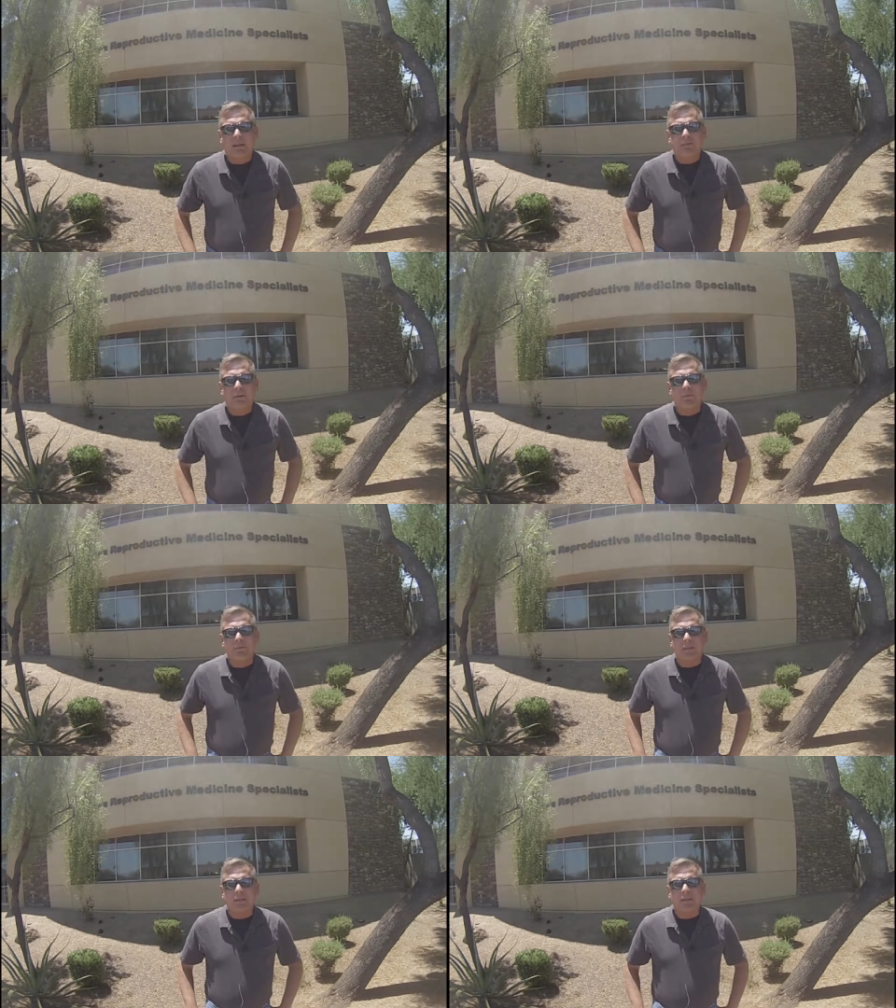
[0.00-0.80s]
some
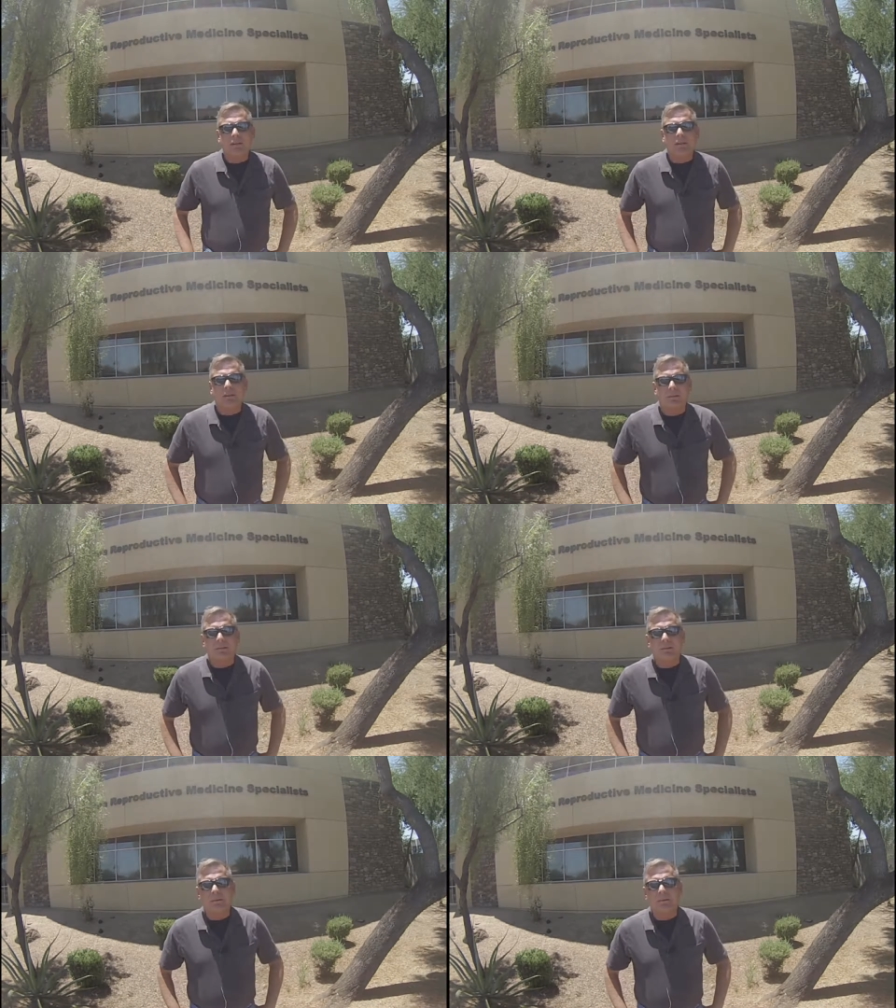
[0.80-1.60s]
of
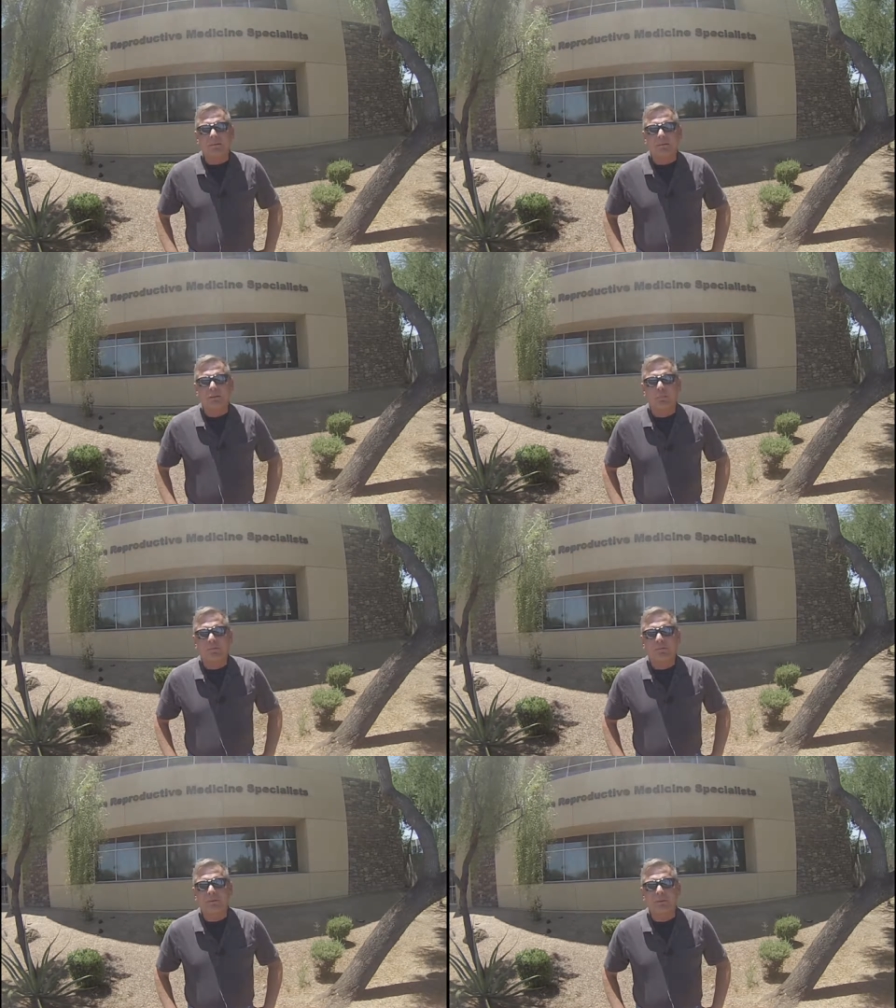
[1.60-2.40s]
the
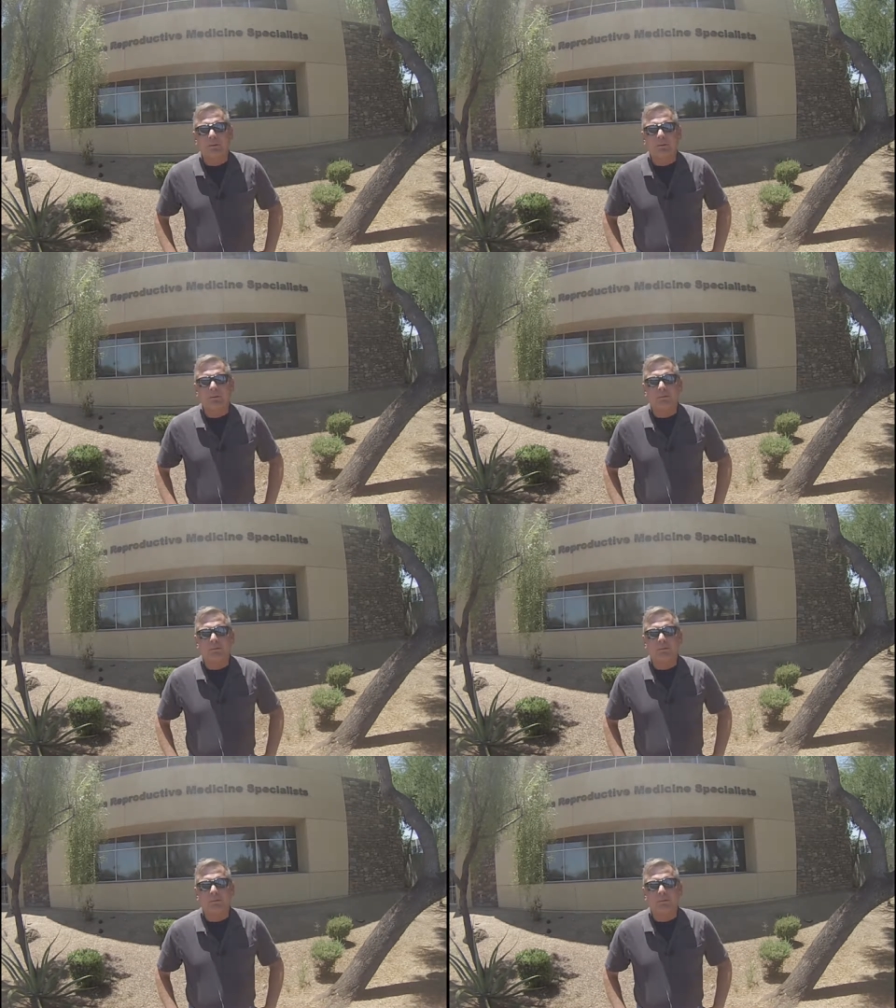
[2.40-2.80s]
groups who